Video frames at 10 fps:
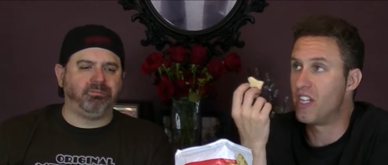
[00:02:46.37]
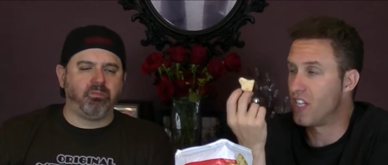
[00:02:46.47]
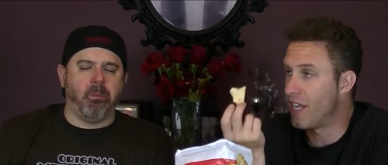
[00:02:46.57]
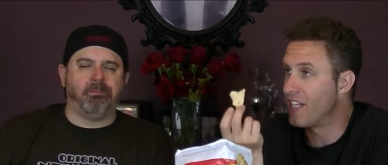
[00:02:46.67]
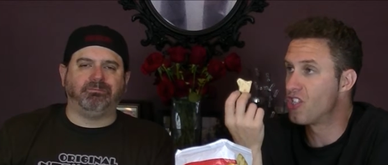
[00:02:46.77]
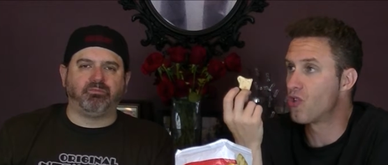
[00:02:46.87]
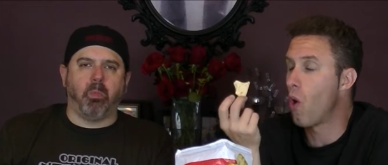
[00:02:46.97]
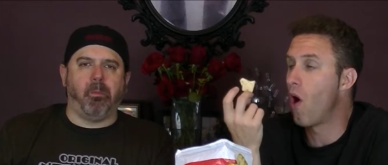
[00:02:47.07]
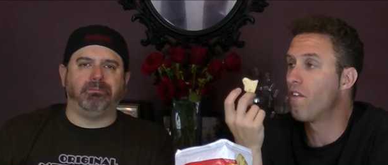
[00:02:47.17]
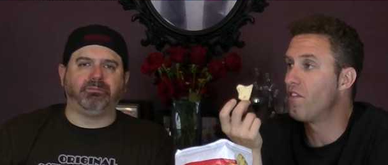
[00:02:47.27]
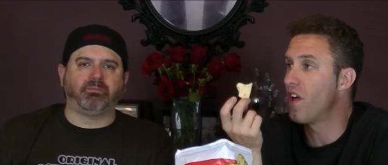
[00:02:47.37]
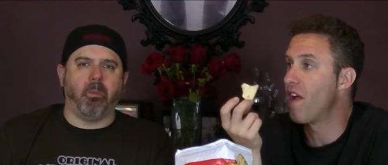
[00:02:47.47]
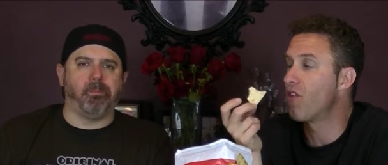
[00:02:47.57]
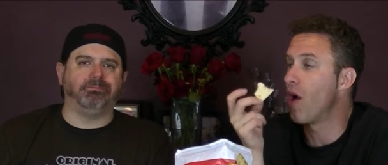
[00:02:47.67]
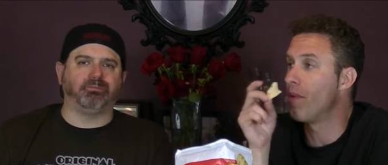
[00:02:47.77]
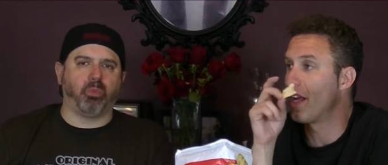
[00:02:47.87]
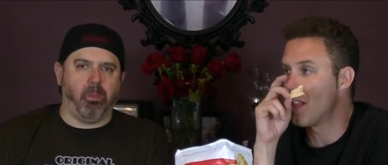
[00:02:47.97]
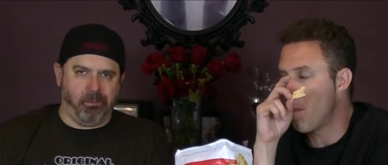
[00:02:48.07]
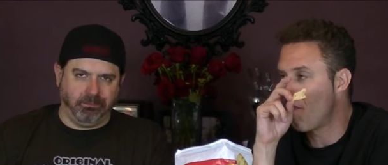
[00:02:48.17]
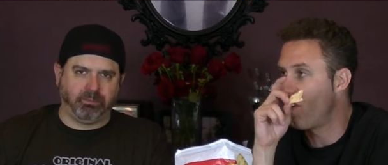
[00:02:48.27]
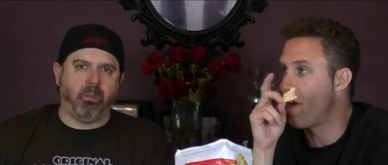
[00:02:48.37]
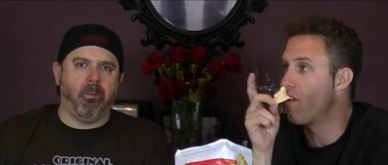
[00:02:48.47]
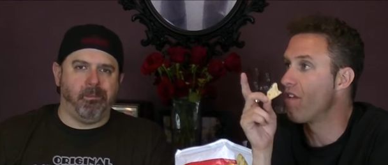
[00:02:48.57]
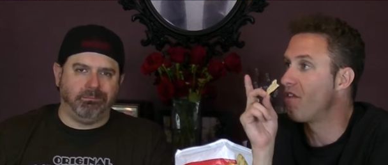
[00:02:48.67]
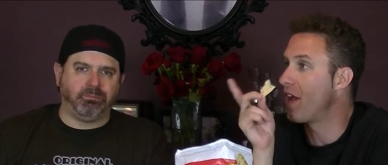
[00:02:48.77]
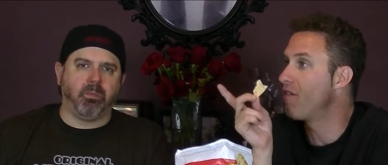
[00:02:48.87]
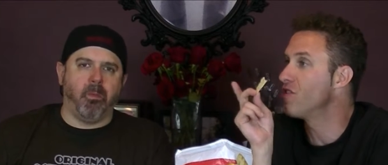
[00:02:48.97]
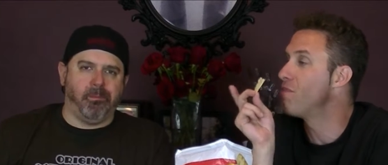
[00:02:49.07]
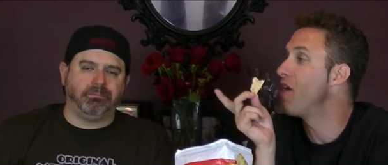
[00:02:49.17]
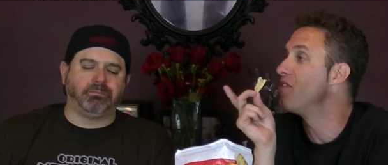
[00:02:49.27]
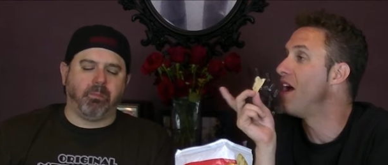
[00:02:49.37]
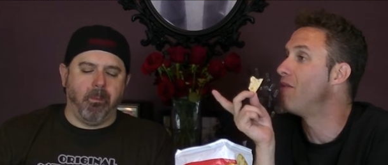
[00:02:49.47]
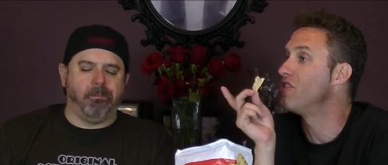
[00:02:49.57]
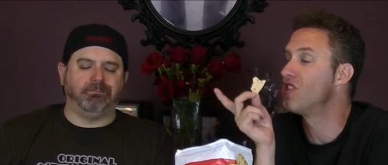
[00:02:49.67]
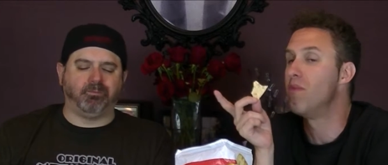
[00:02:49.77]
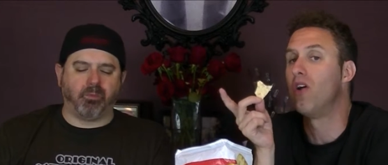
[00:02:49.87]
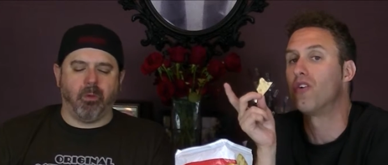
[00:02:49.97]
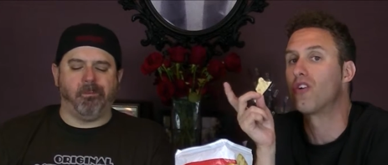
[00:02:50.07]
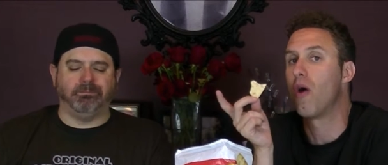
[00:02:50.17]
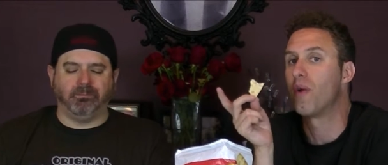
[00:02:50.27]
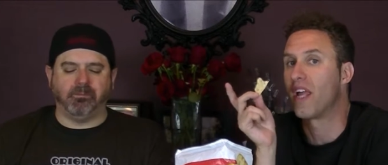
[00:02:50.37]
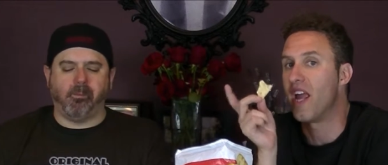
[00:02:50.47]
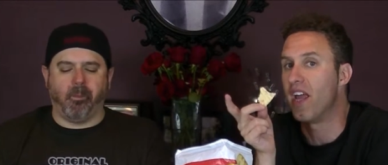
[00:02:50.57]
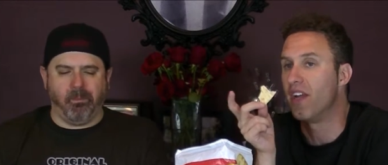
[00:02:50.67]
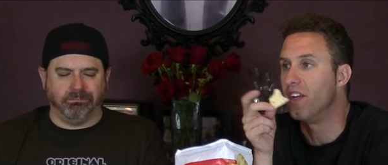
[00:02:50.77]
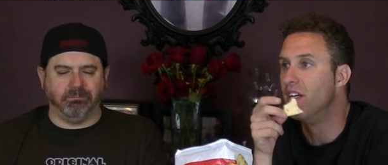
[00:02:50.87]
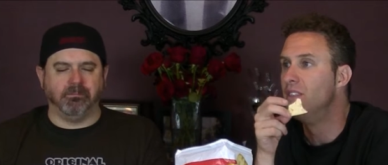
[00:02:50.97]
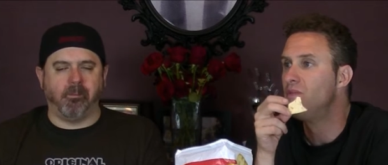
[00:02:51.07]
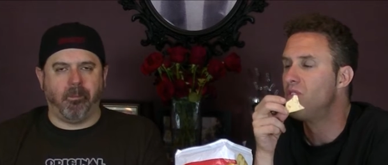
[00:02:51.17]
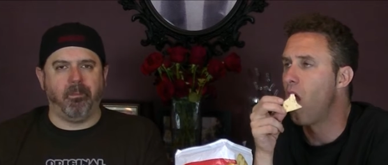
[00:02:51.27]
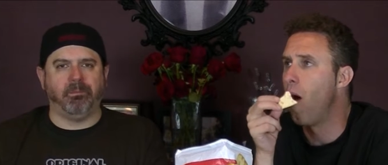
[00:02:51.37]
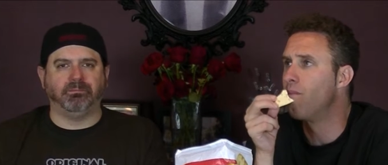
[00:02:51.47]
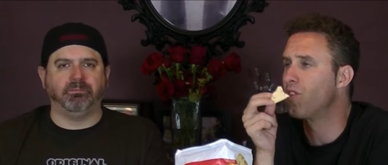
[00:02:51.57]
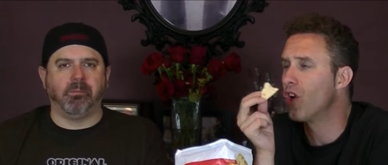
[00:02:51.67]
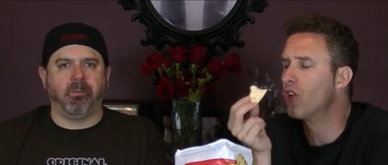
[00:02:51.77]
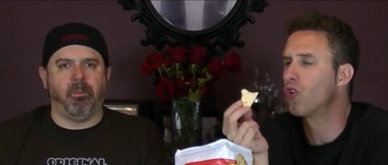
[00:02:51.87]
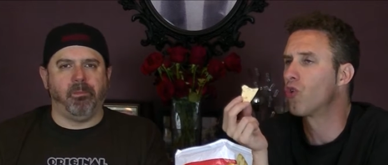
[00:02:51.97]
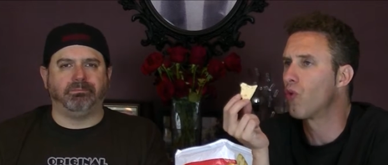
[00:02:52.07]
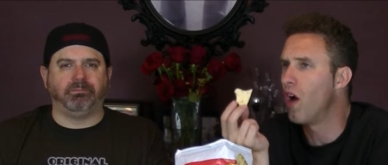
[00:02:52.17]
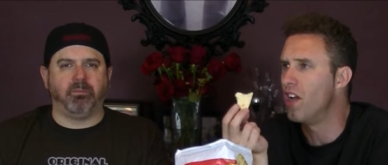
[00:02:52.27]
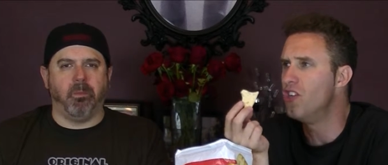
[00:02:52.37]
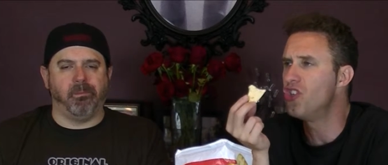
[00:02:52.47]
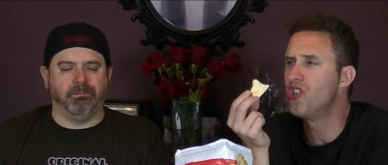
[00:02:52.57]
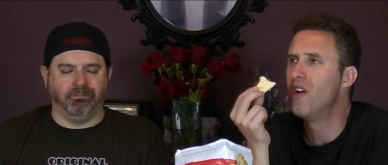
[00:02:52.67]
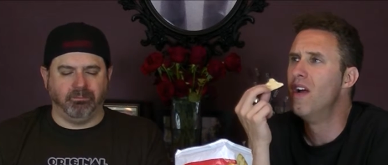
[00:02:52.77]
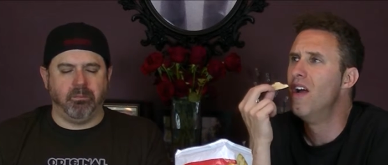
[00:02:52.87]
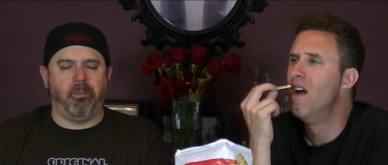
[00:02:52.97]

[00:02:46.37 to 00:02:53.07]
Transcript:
Speaker 1: it's a nice strong flavor. I'm liking the flavor. The flavor is better than how it smelled going in. Mm-hmm. Um, good crunch.